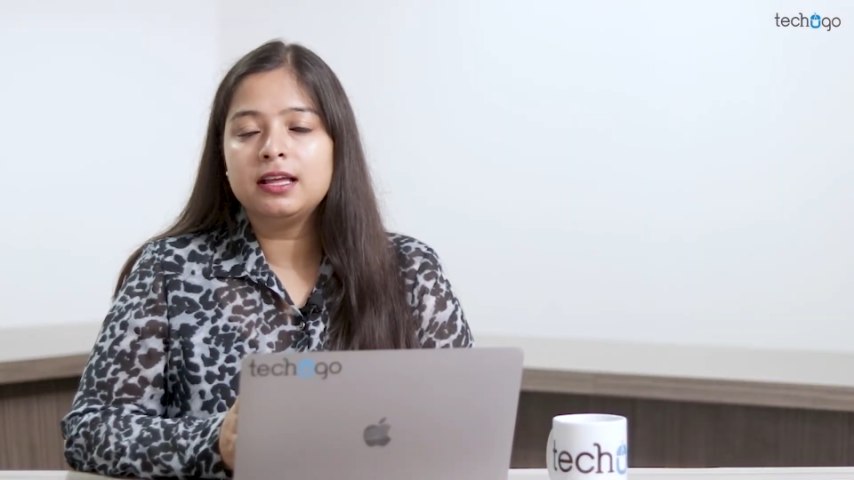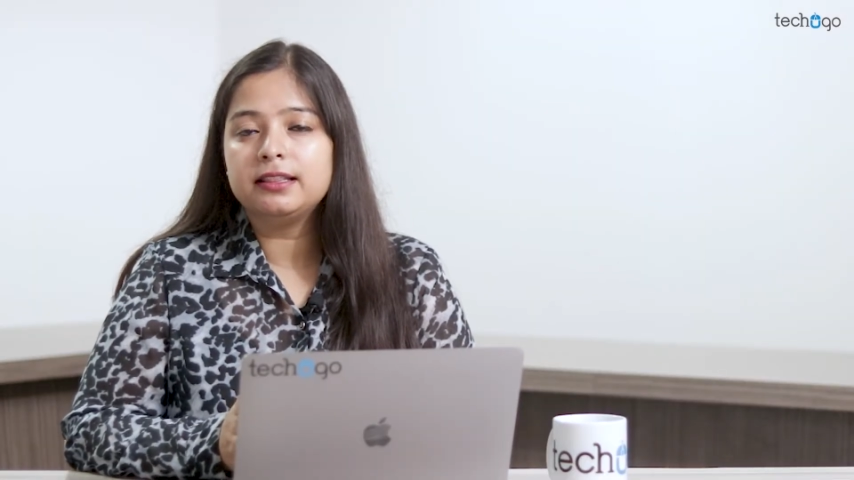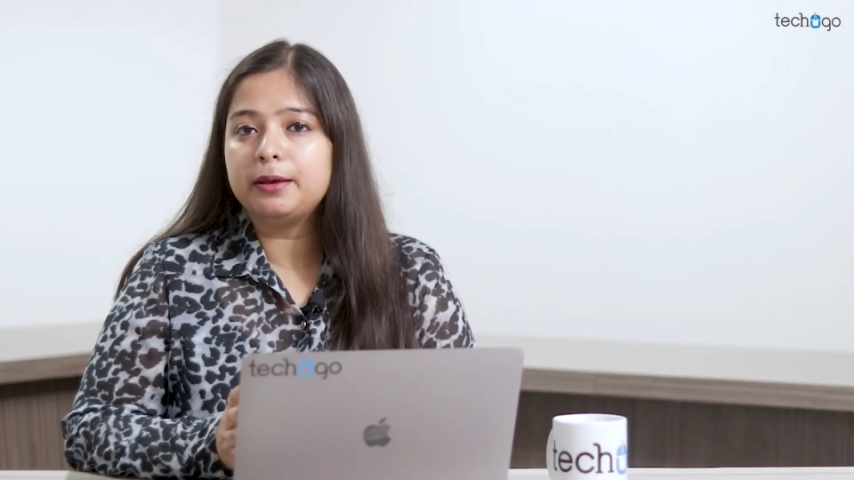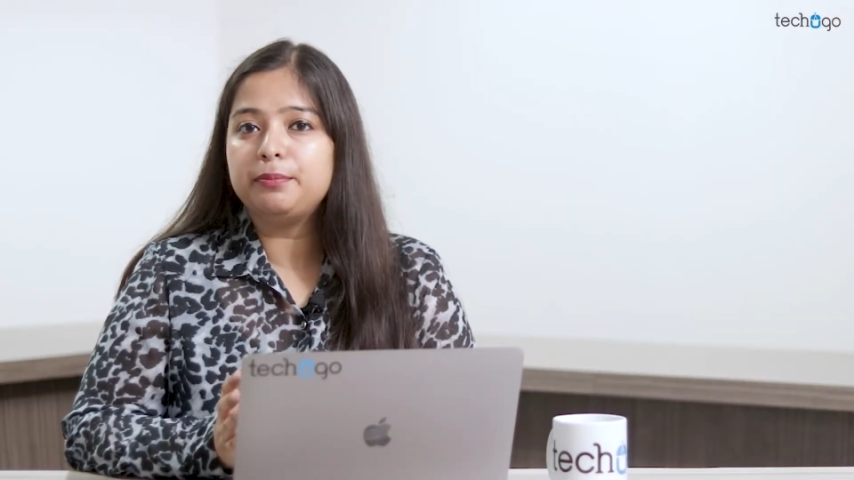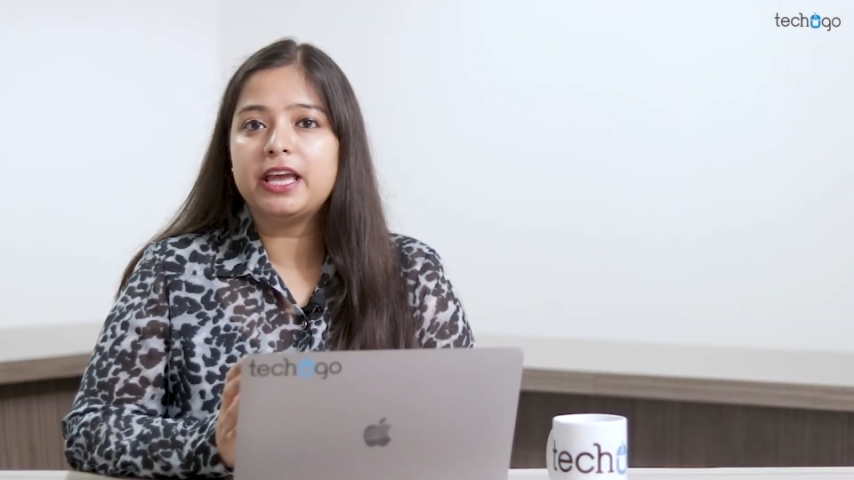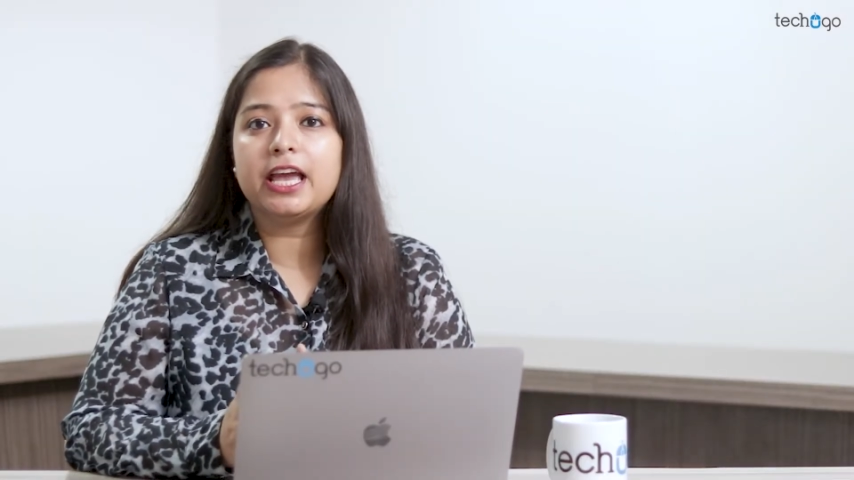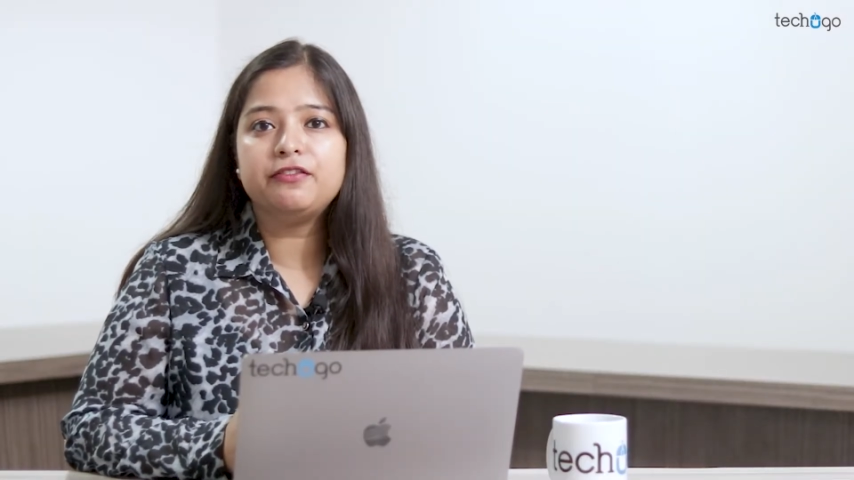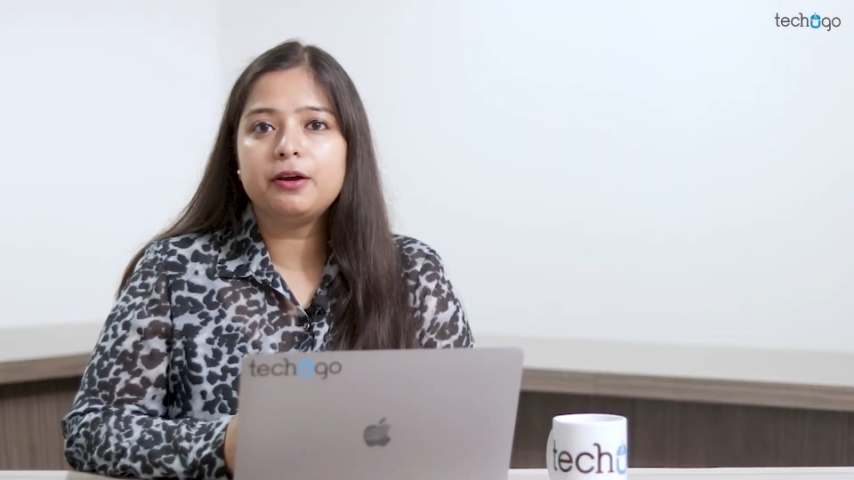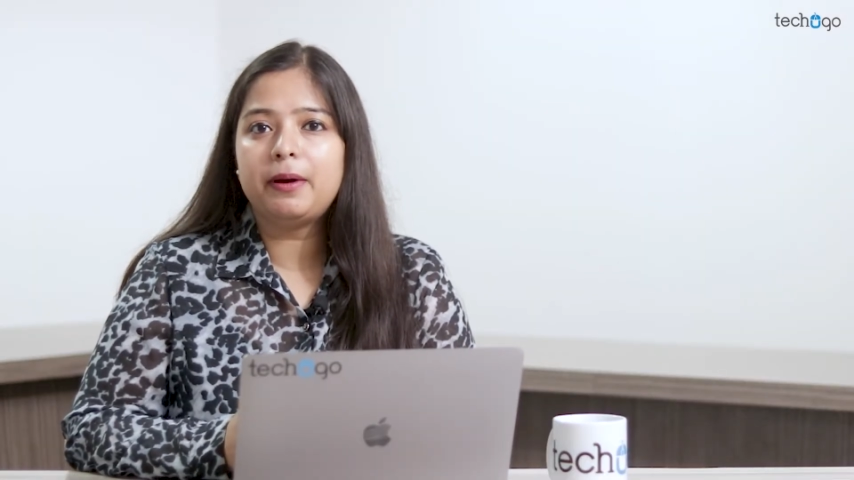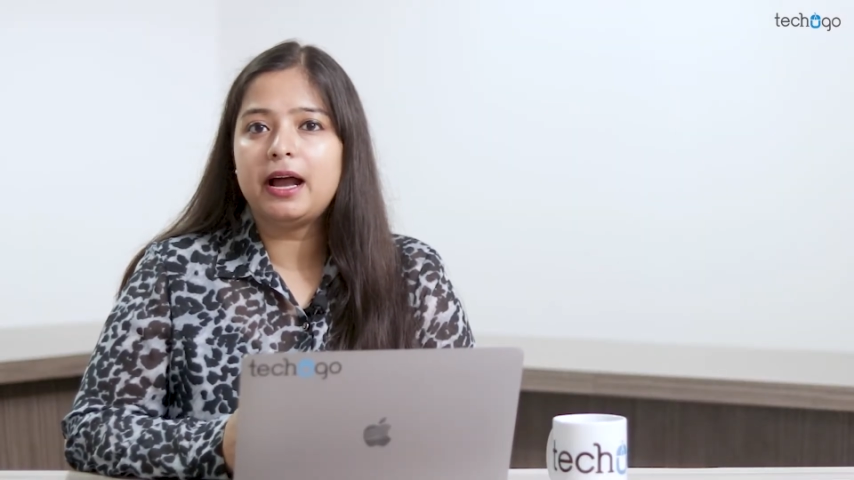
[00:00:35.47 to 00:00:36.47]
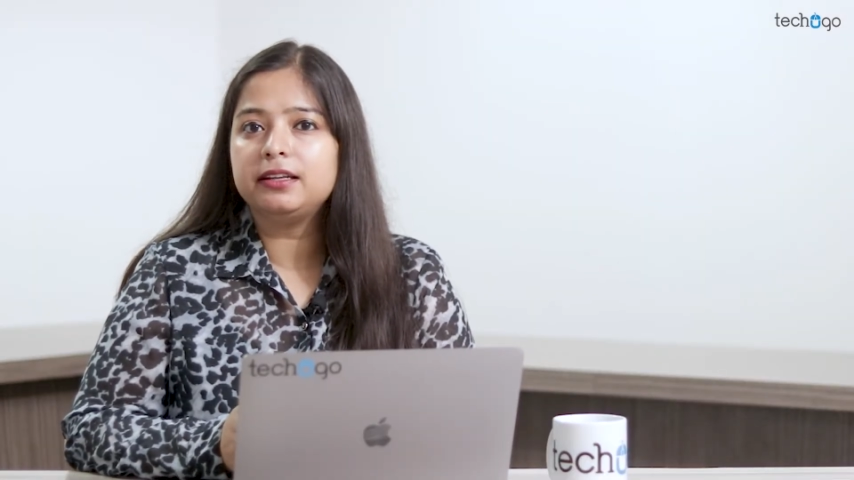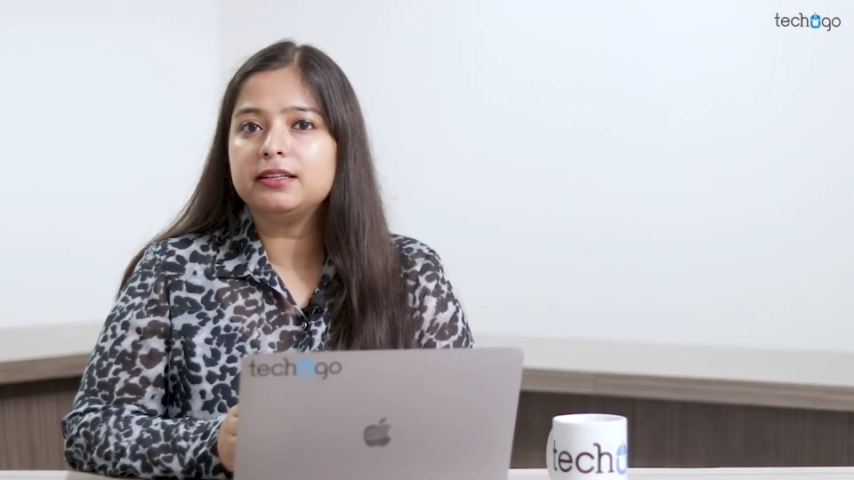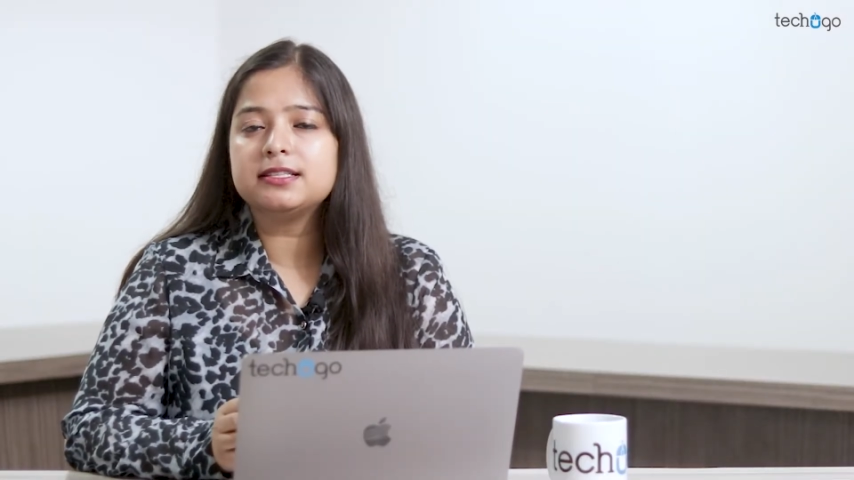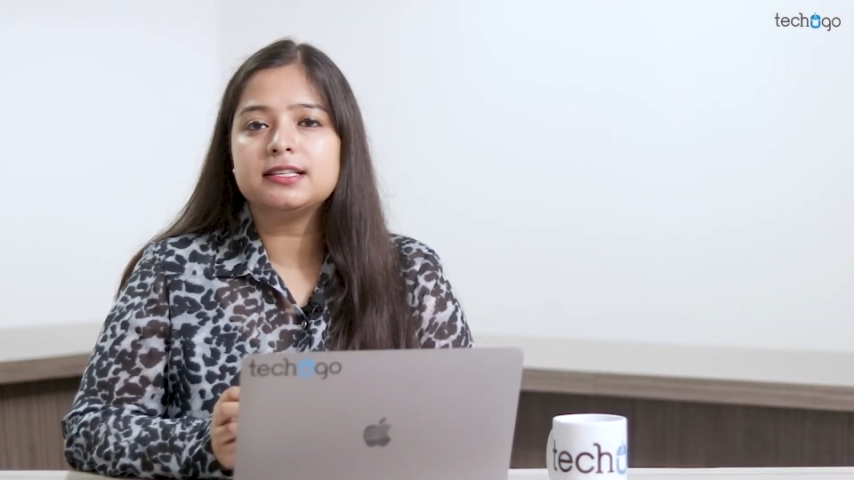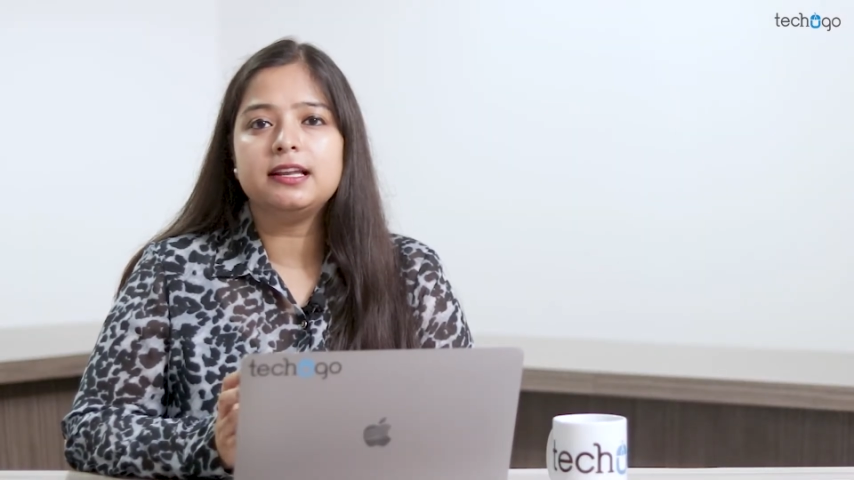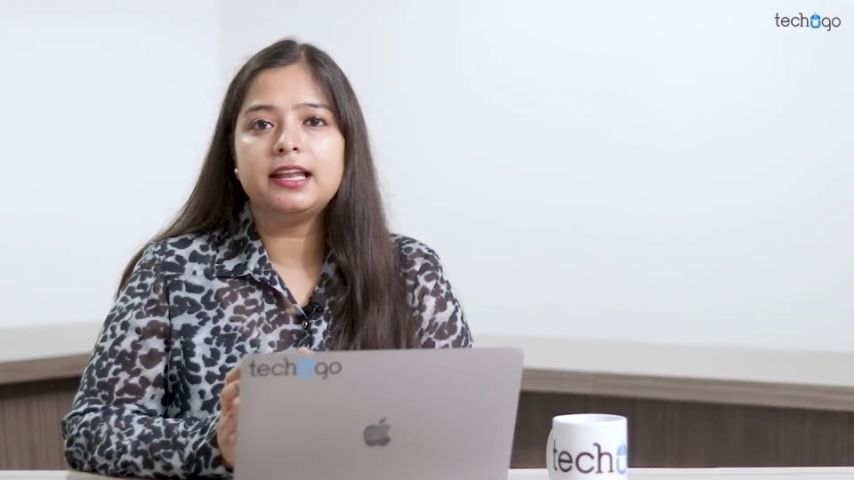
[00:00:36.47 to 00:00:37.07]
their behavior patterns,